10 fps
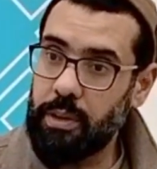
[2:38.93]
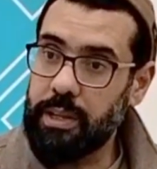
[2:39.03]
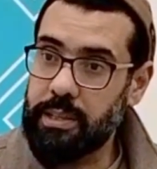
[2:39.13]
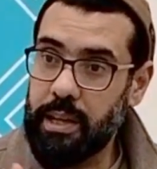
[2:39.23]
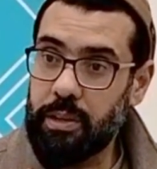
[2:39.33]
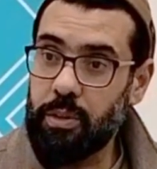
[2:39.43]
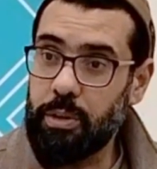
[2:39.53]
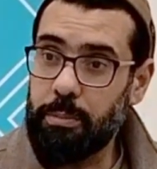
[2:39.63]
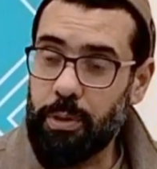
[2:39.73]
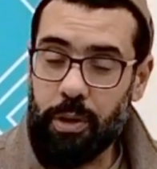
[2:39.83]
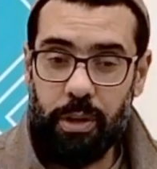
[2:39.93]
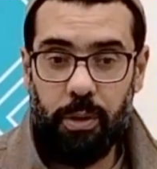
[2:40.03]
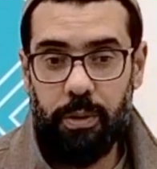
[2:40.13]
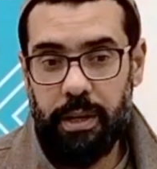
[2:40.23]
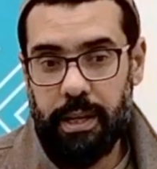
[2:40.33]
had carried on in
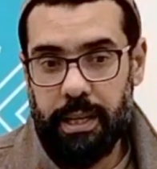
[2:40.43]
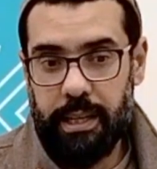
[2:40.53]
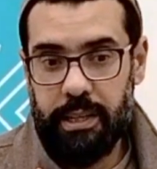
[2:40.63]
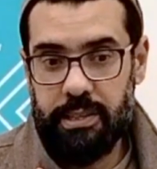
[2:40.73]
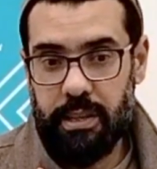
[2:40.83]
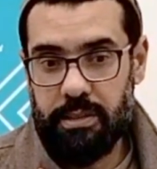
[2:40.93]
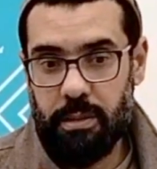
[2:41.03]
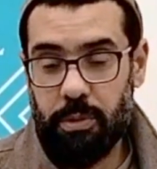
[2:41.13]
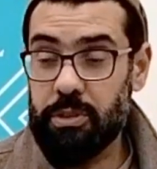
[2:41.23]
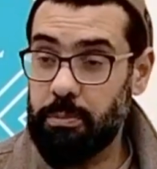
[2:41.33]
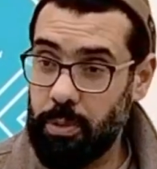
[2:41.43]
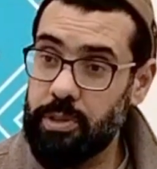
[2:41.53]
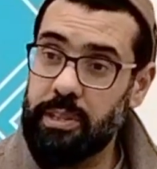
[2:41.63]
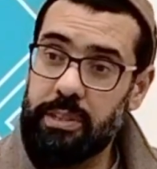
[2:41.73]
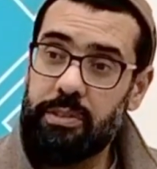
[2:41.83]
Morocco, he sent someone to
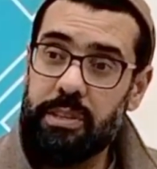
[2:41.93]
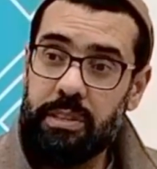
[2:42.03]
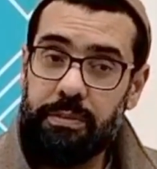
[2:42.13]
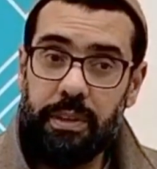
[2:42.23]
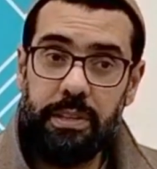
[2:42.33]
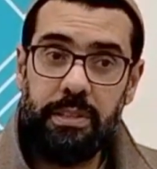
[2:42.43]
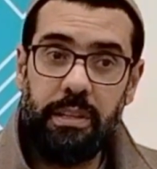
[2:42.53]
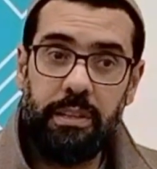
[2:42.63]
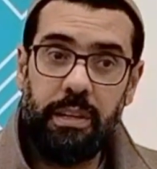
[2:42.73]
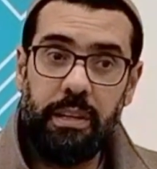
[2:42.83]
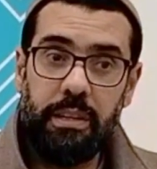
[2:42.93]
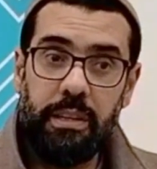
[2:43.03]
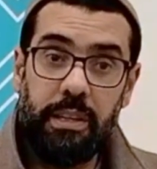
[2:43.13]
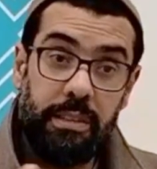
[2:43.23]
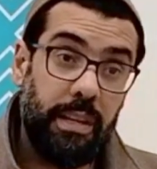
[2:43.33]
poison Idris I, and
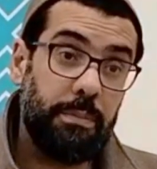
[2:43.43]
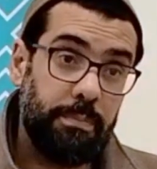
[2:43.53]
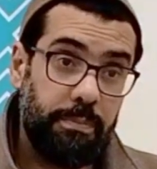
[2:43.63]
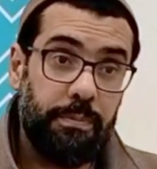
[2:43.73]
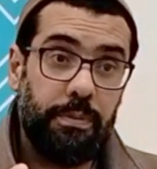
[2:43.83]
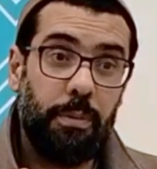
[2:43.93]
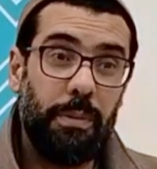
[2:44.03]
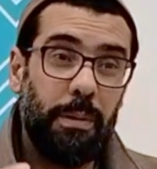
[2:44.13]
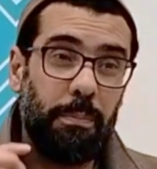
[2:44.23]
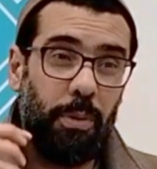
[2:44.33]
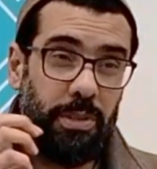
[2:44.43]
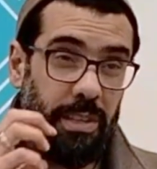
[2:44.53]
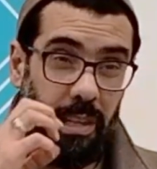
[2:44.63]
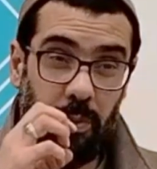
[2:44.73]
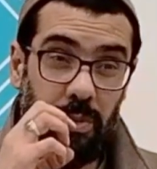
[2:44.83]
he died from a poison
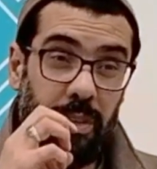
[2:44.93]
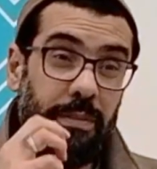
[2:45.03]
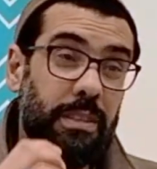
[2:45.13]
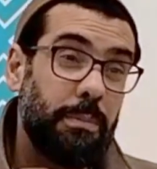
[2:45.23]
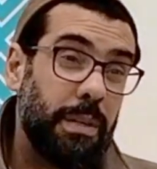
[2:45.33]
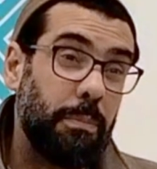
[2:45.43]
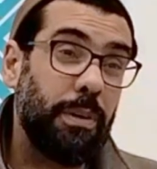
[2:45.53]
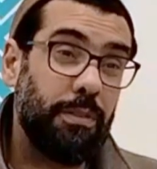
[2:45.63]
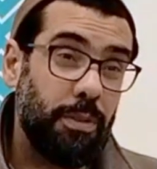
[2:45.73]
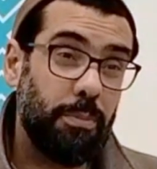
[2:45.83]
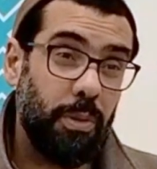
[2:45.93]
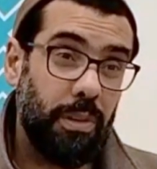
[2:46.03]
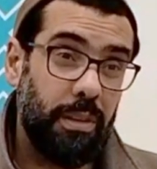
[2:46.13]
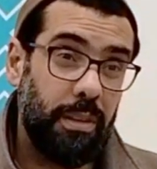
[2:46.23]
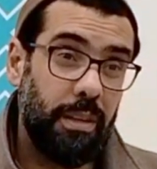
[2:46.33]
that was given to him in a perfume bottle.